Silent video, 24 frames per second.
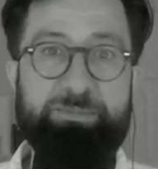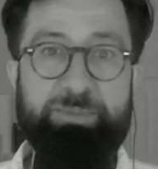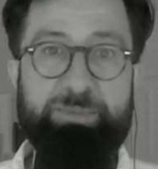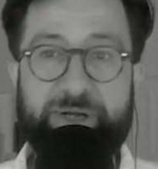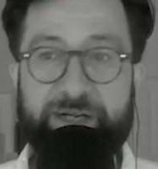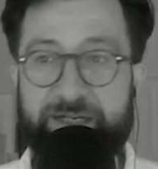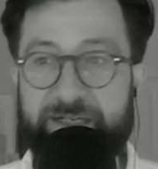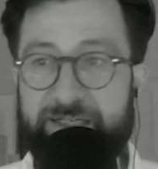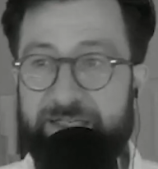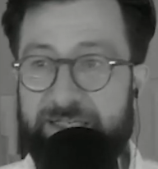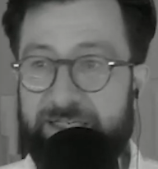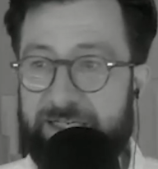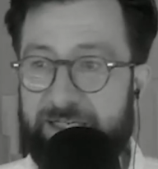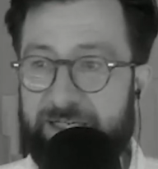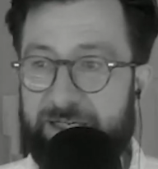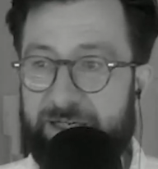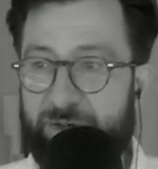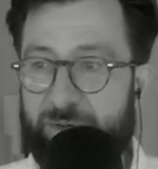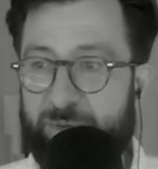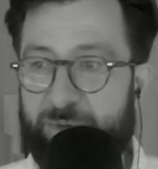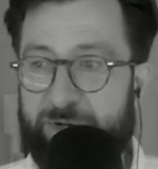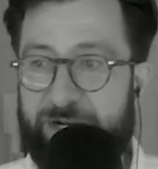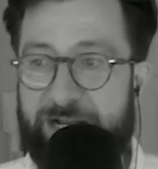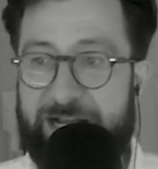But
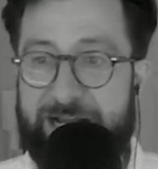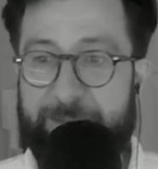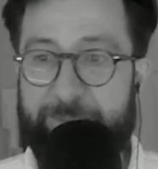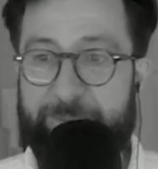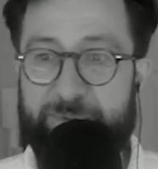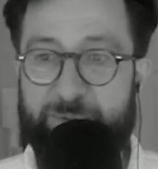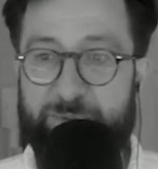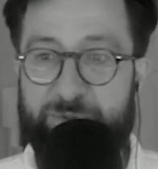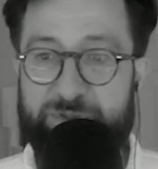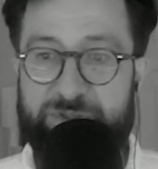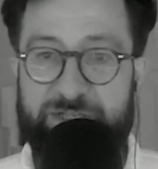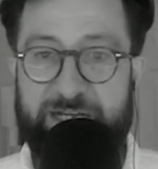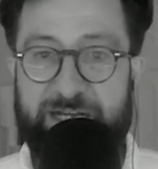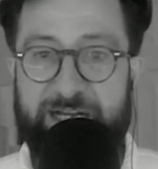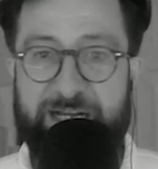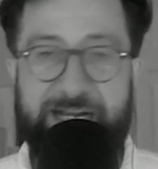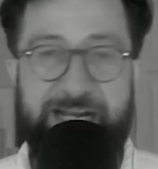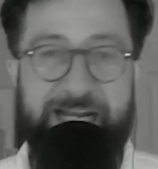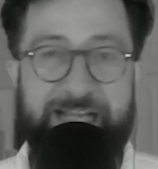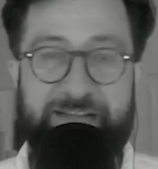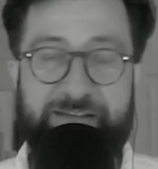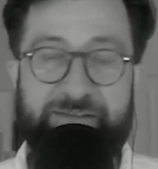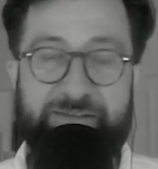what happened was I had